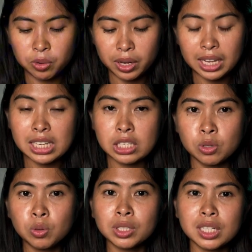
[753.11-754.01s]
It has
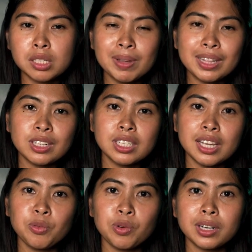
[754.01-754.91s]
2 transmitters
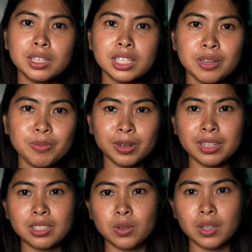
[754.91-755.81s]
and 1
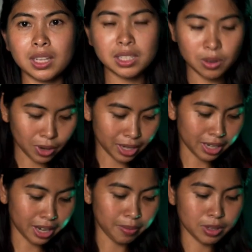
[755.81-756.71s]
receiver, so that's the one
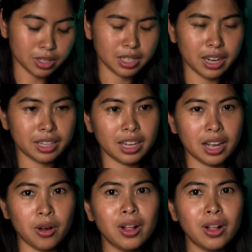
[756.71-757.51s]
that I'm using right now.